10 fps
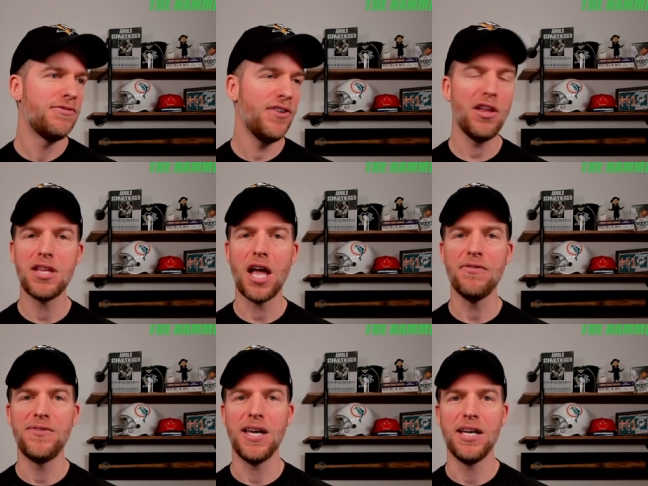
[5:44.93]

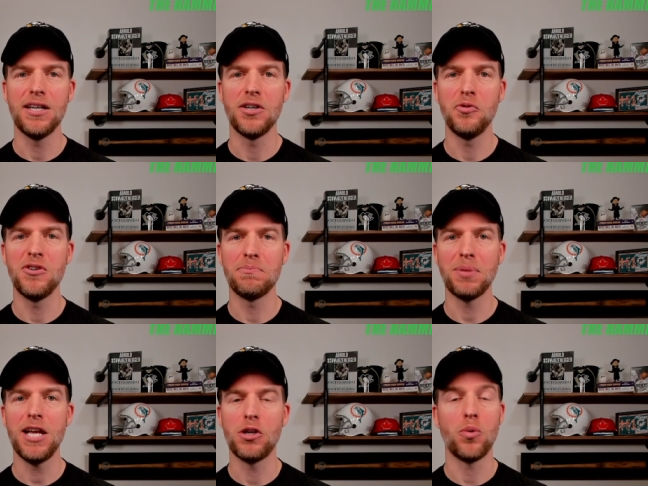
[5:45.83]
Philadelphia, who we
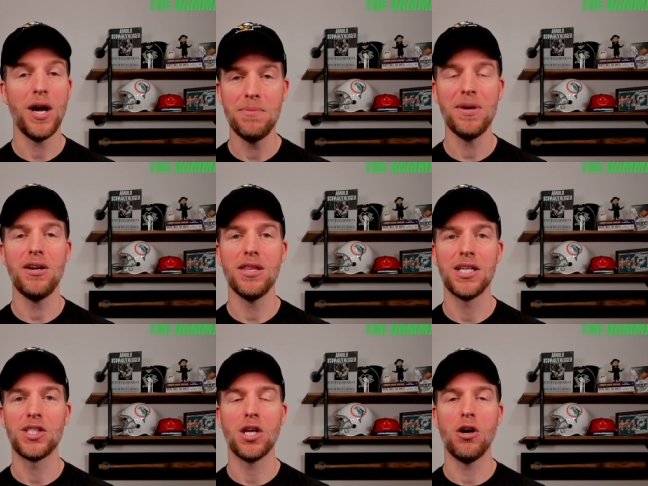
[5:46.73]
played quite a bit on
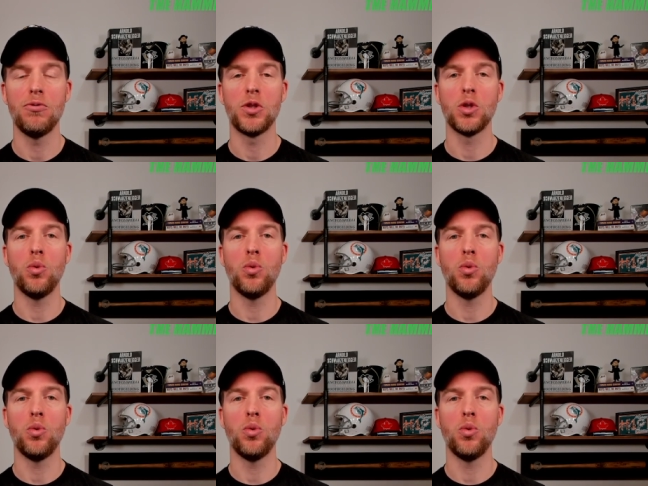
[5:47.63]
this show,